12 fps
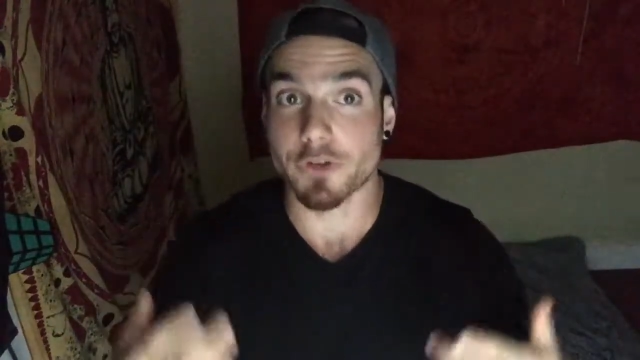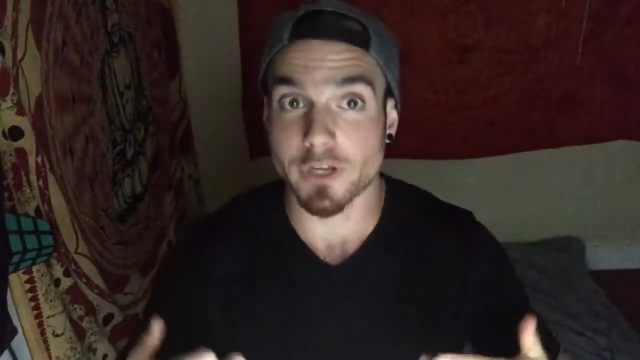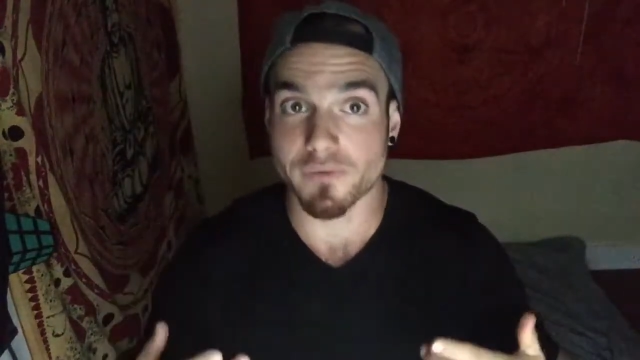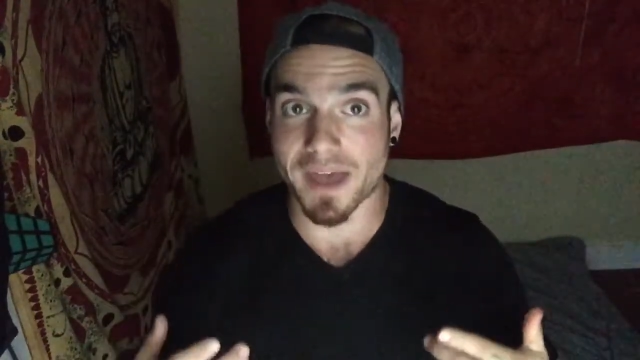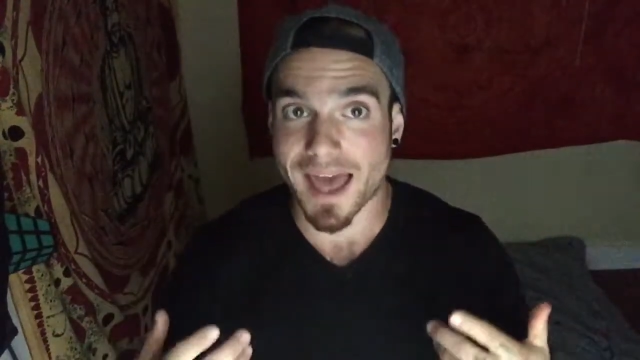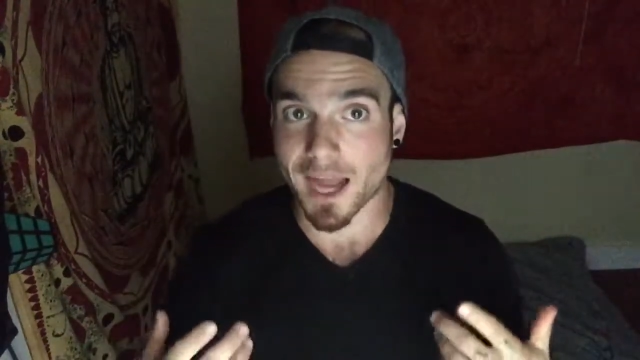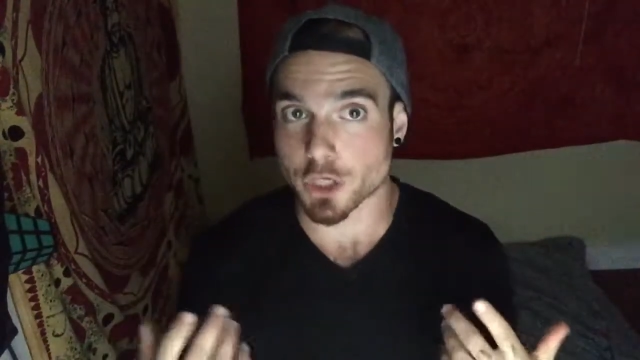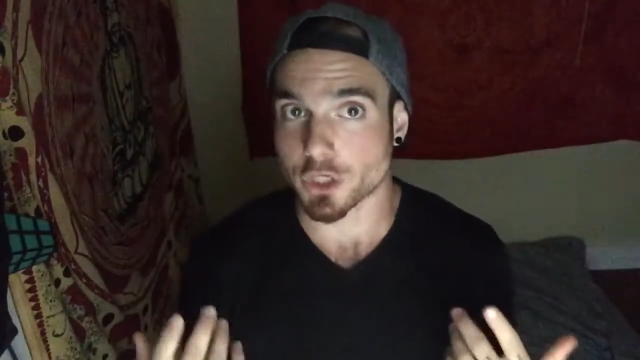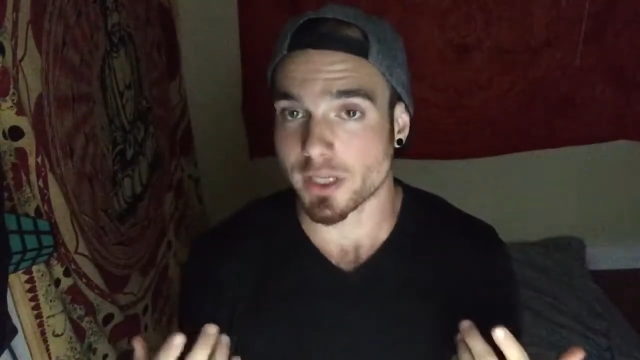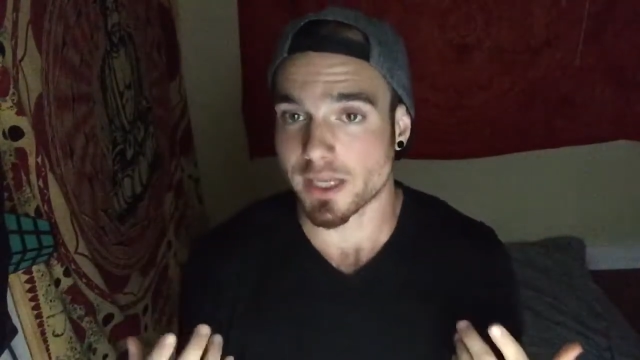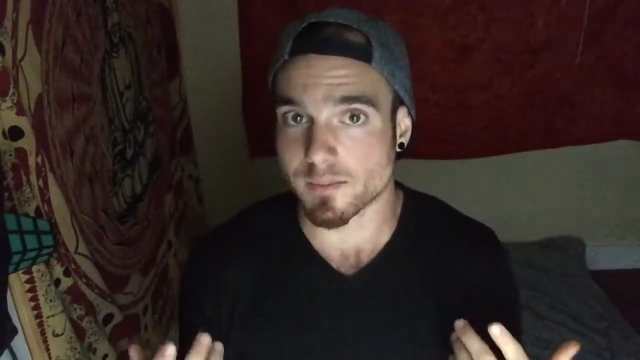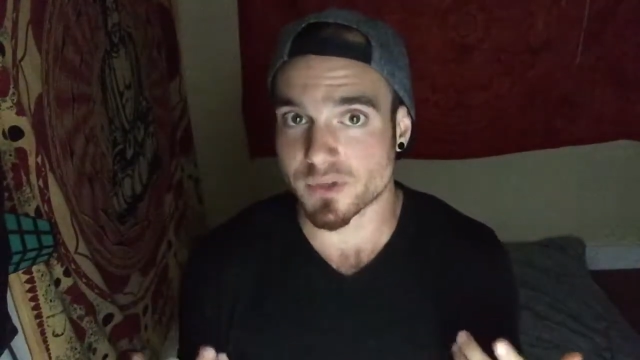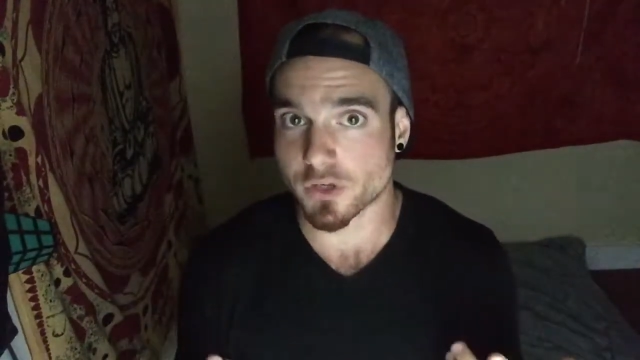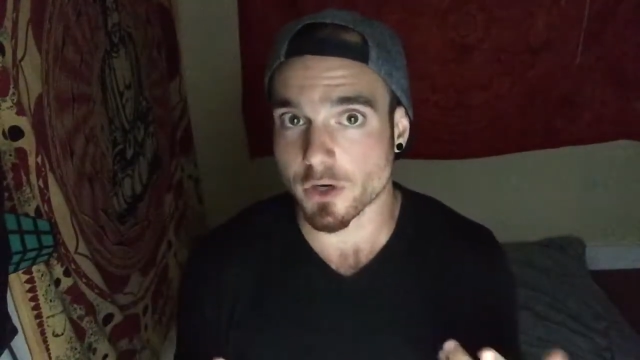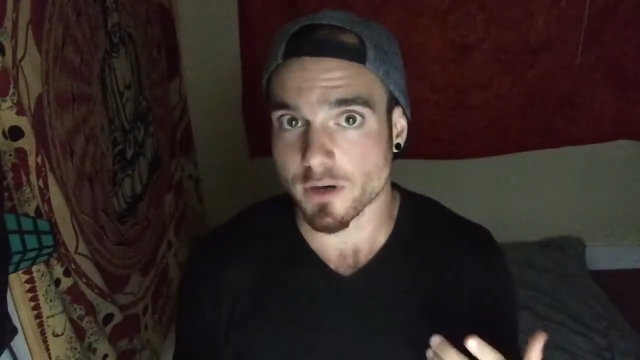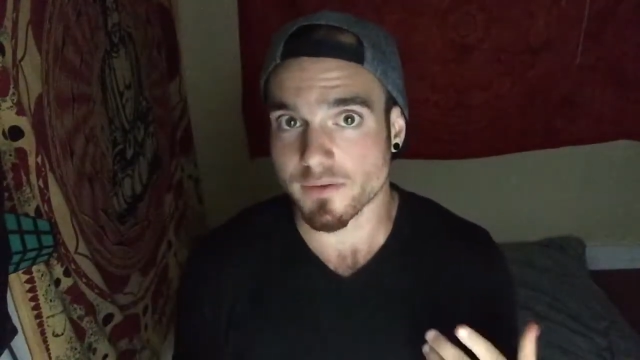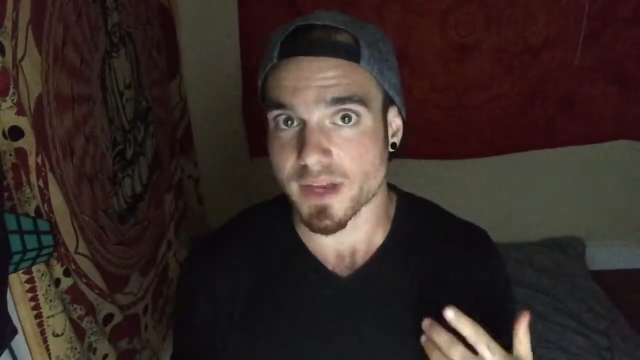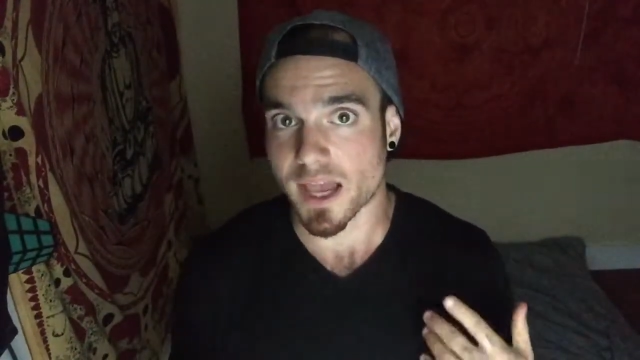you've actually
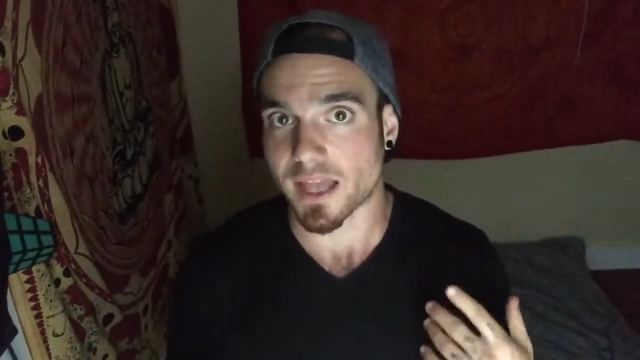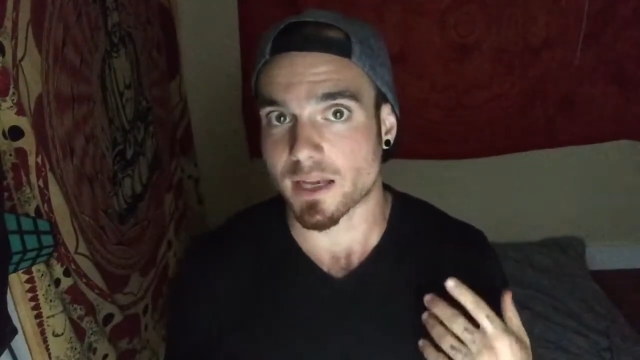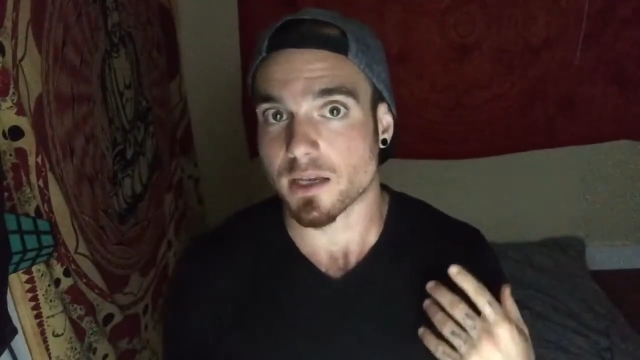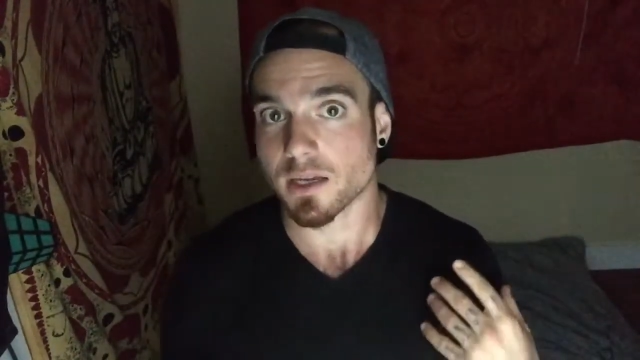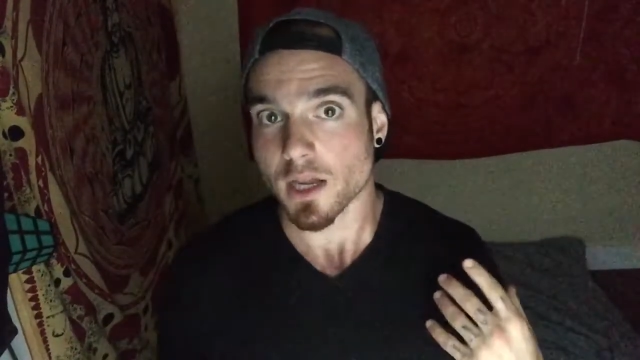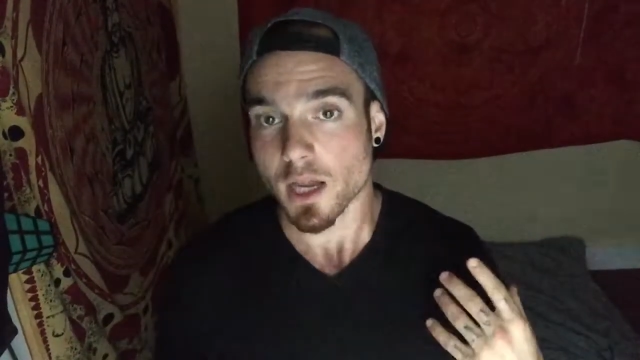observed and